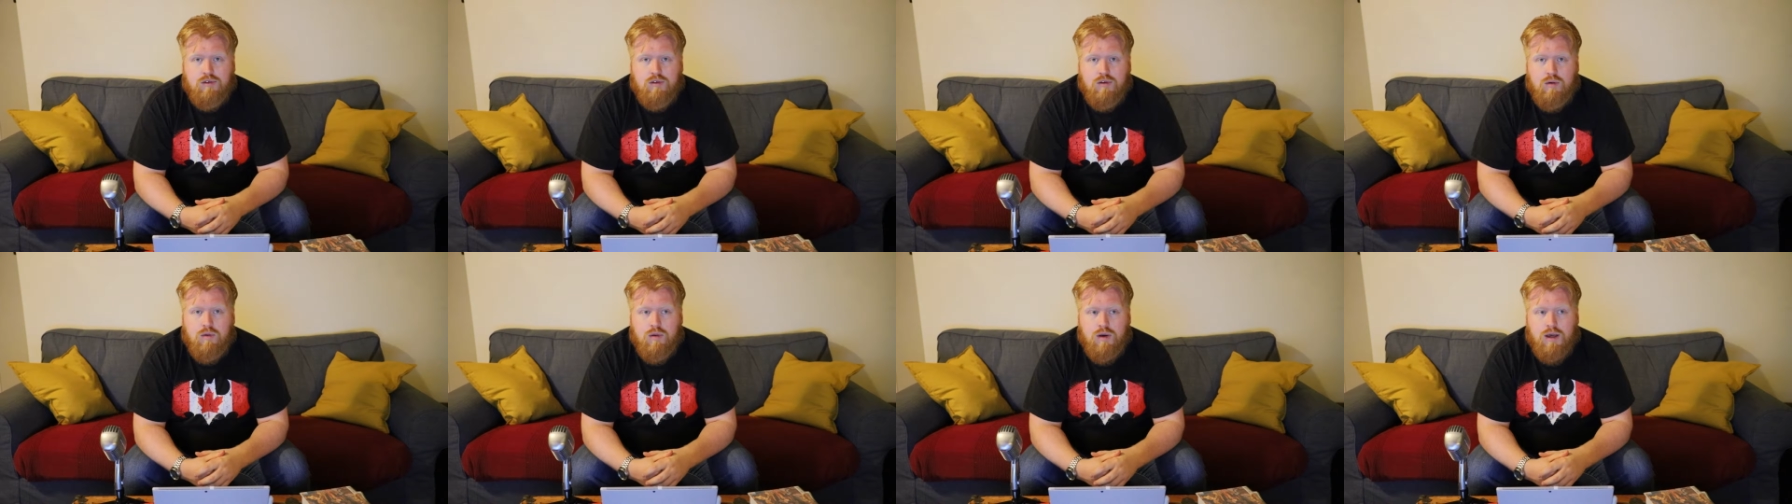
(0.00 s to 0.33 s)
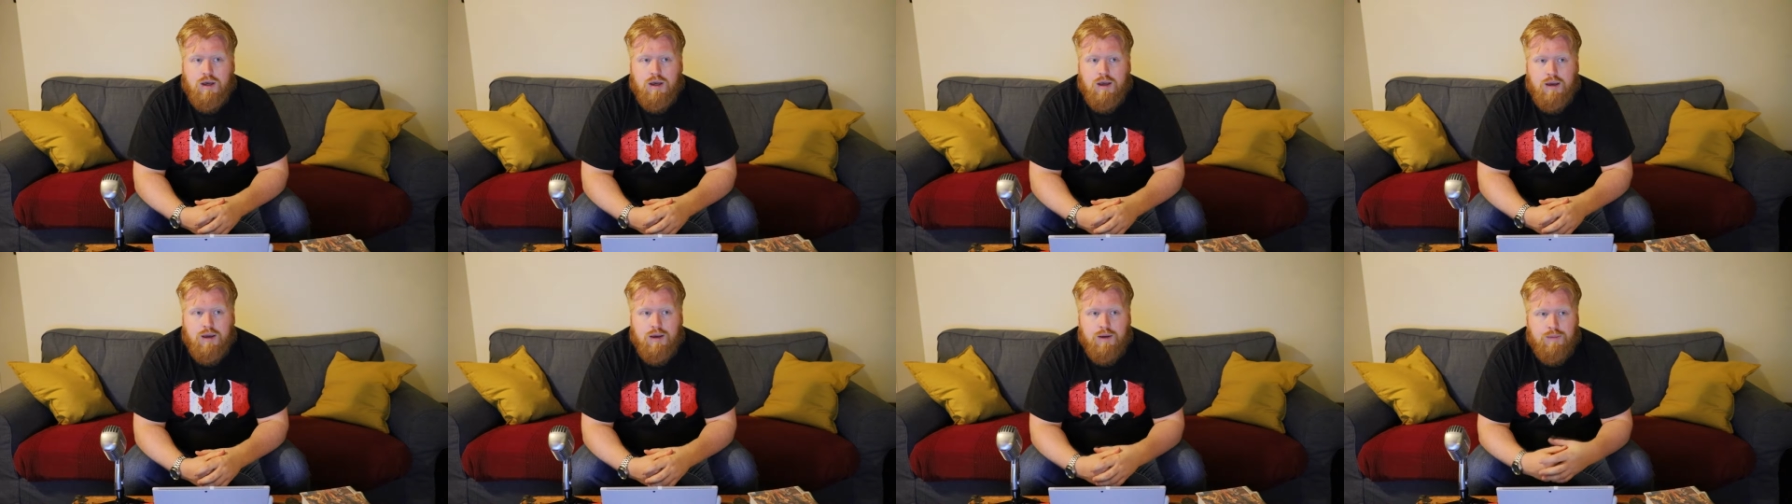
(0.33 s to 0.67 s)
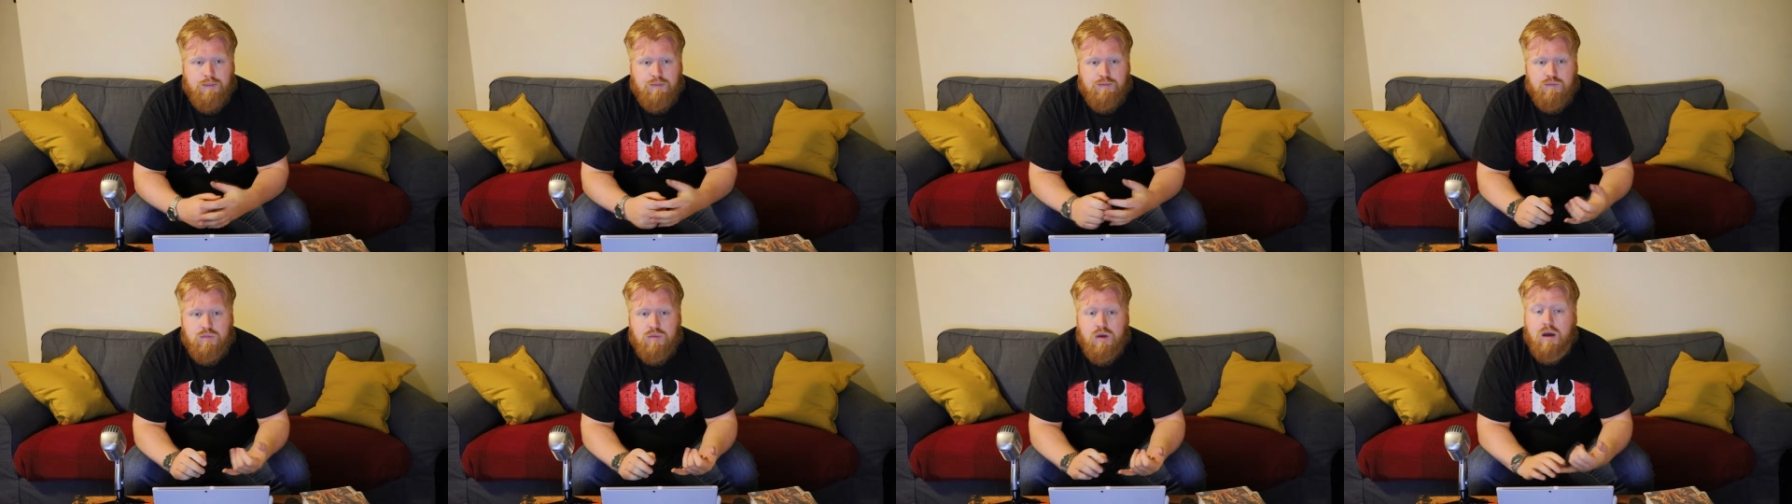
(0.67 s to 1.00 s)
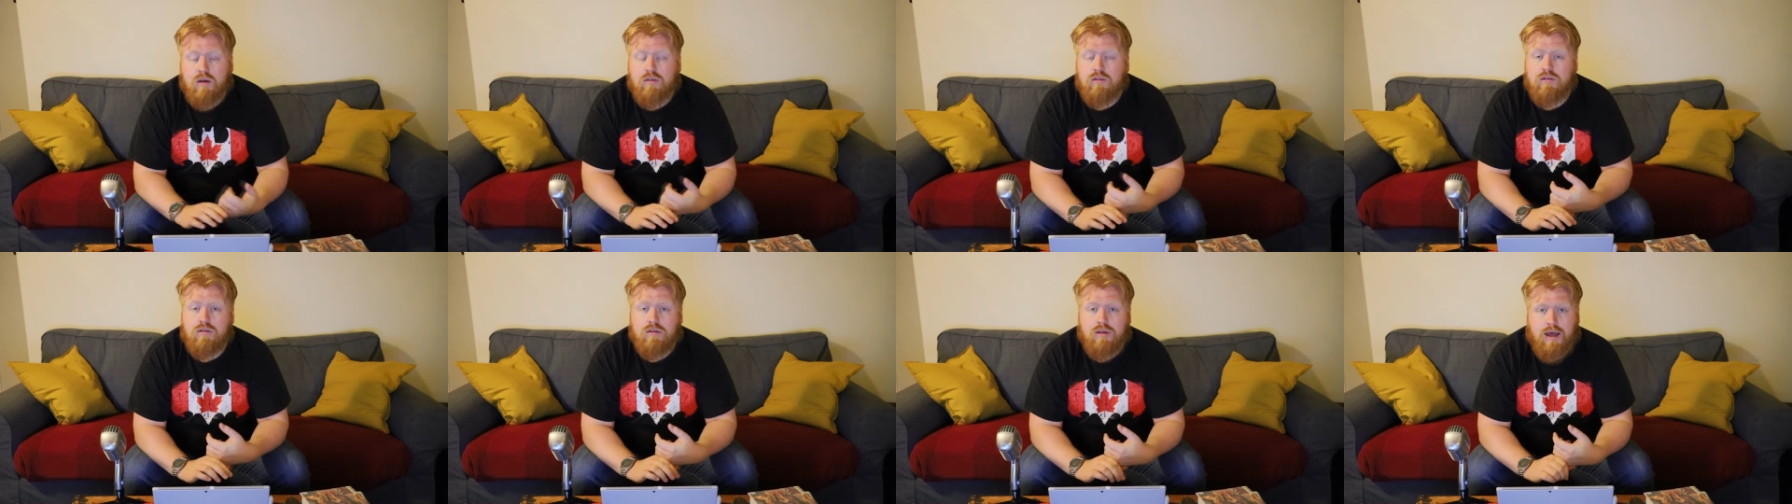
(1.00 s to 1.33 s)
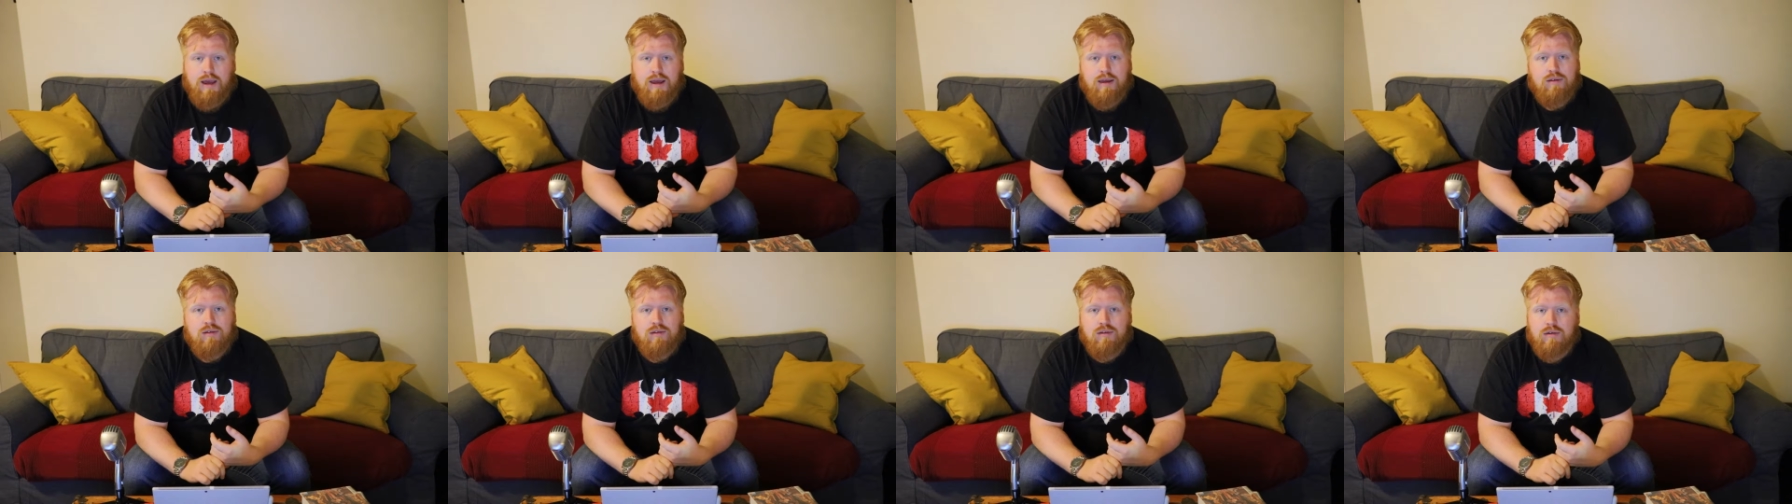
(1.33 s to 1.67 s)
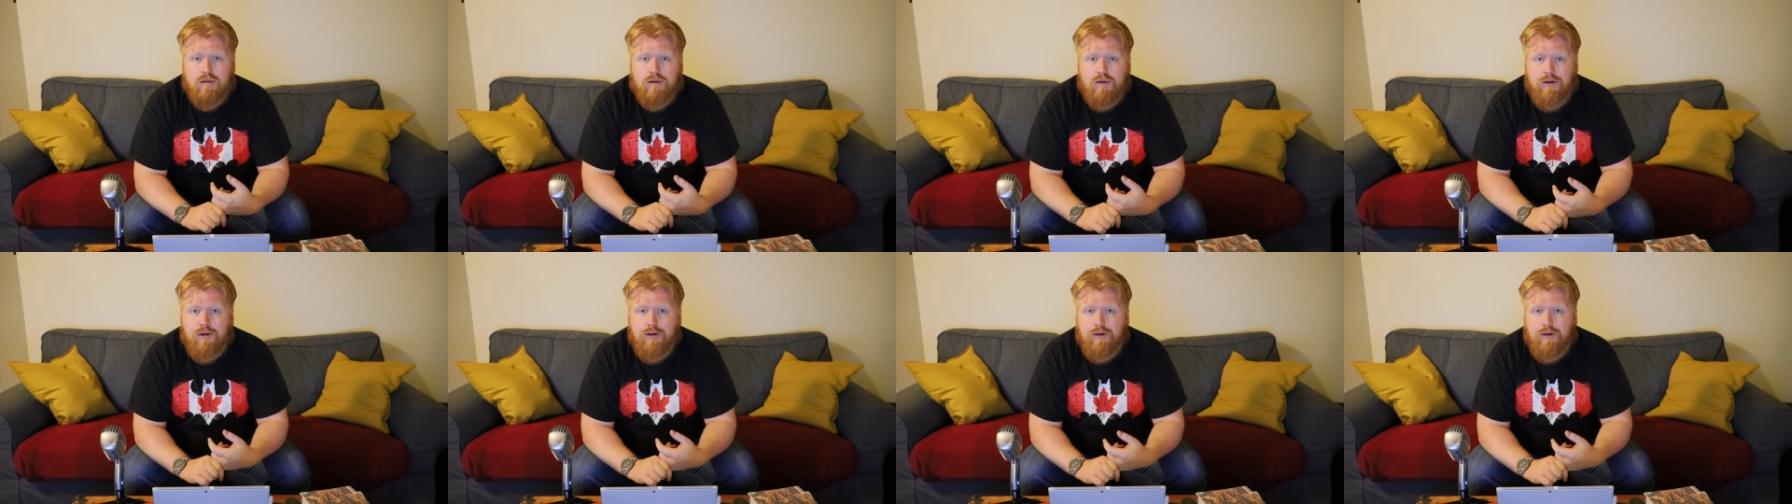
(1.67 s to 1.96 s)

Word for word: So, uh, Dr. Light